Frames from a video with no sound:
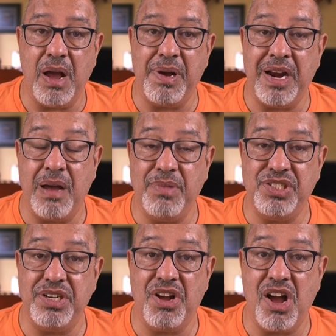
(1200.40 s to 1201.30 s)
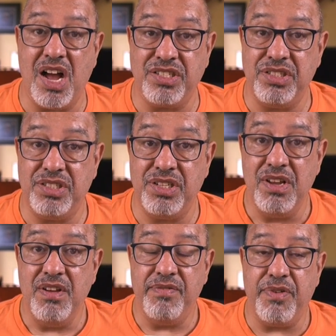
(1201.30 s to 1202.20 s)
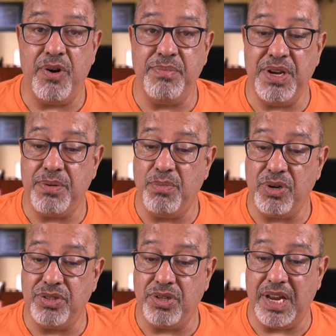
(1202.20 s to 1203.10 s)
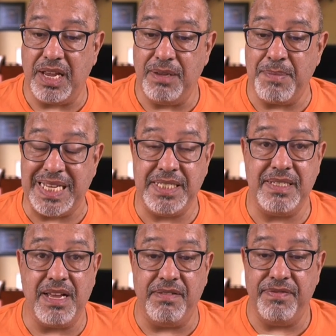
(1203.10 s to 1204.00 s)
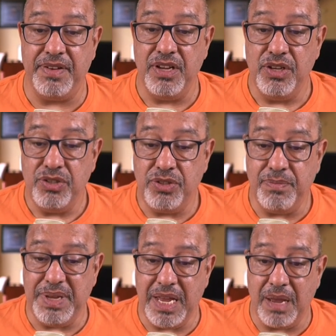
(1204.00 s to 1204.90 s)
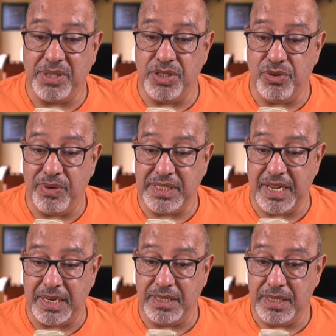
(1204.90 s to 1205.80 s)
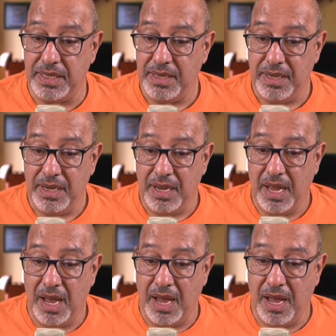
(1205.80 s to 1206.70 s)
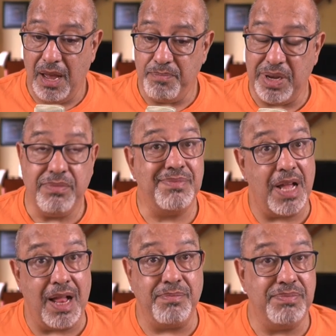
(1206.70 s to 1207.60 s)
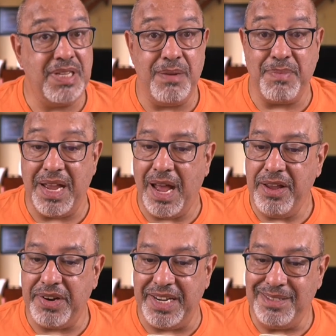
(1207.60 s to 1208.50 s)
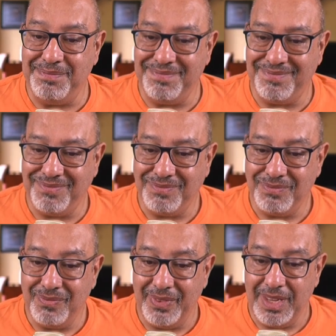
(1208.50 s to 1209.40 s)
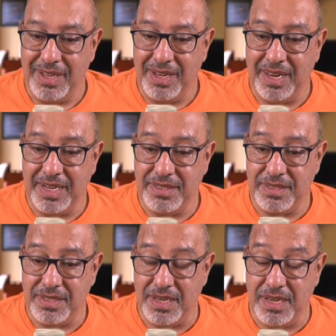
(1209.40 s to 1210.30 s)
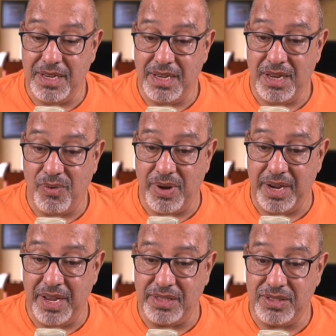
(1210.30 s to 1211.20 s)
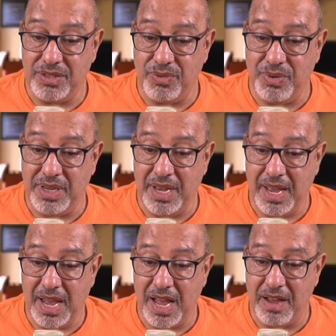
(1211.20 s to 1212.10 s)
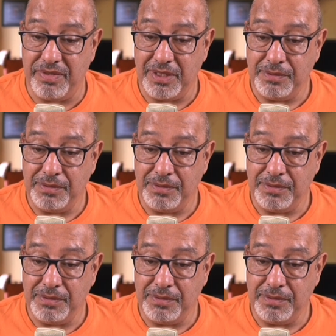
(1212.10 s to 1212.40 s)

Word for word: about how much it costs for a mere mortal like myself to be able to attend. But I'll keep my eye on it. Let's see what else we have.